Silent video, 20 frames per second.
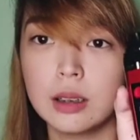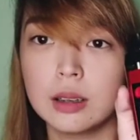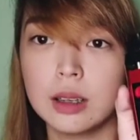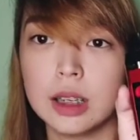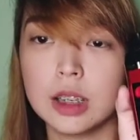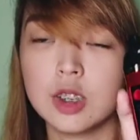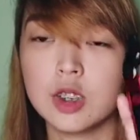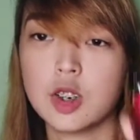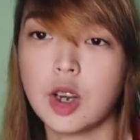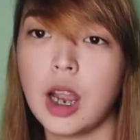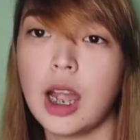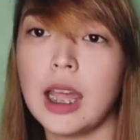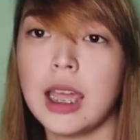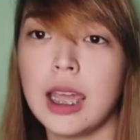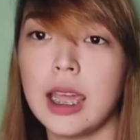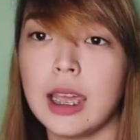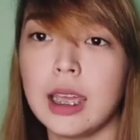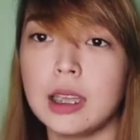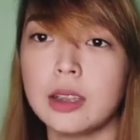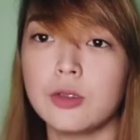Let's try
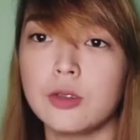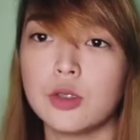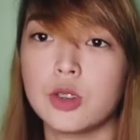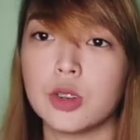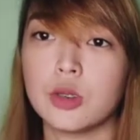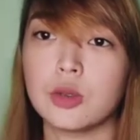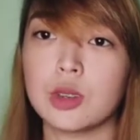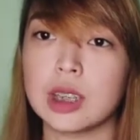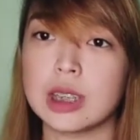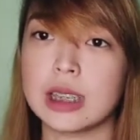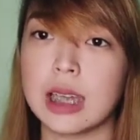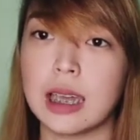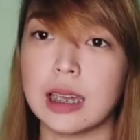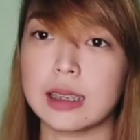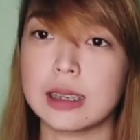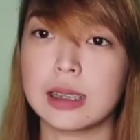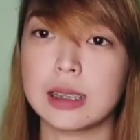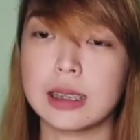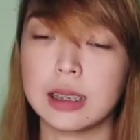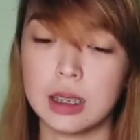and do the
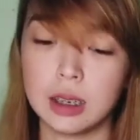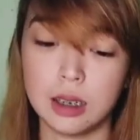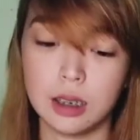test.